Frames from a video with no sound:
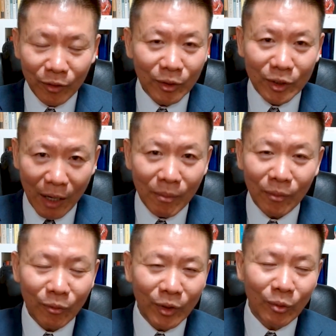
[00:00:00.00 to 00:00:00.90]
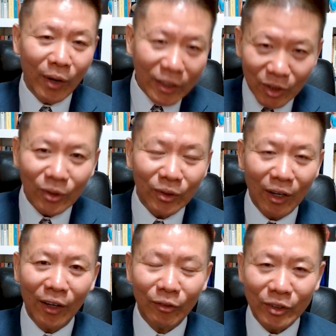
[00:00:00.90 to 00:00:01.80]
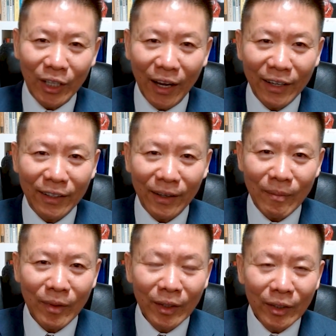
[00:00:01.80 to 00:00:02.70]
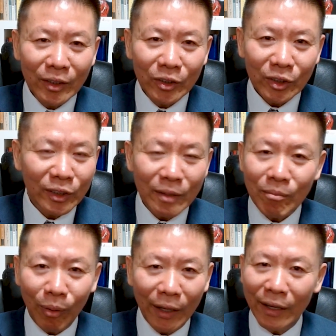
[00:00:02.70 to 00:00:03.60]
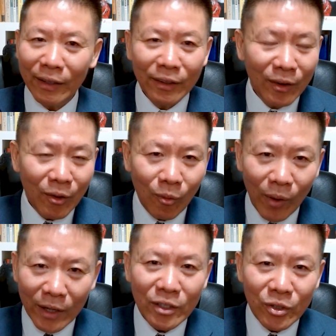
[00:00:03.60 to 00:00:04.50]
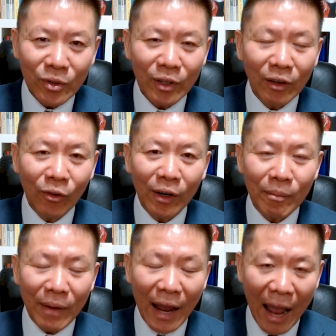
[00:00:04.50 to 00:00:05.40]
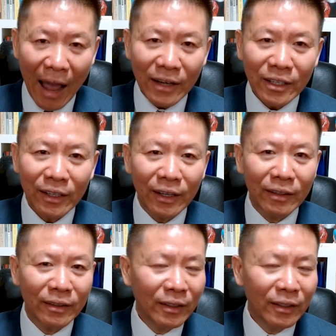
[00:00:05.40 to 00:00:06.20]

Some we rescued out of China, just simply went to the Lower Manhattan,